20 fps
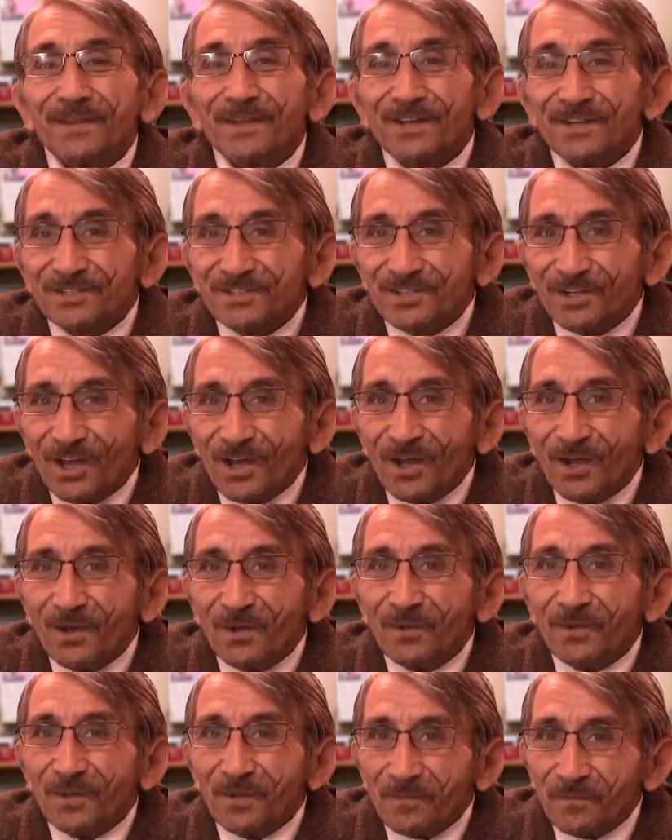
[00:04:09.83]
It's
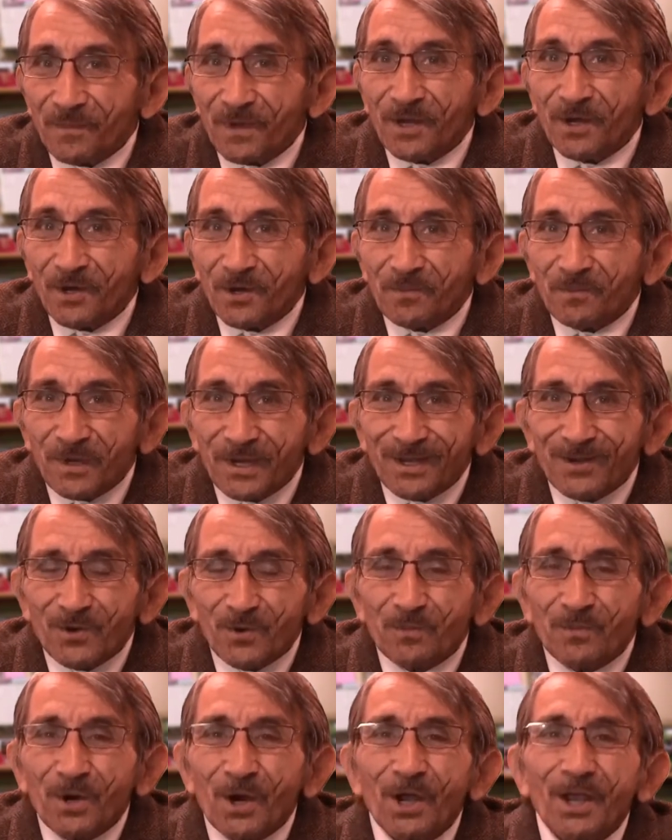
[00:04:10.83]
now Mayor Mike
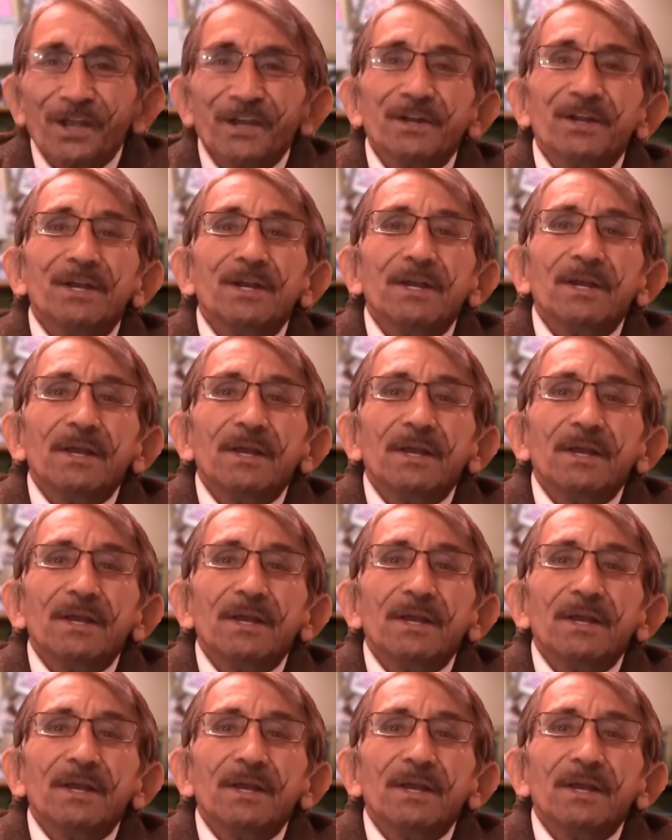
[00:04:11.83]
O'Brien.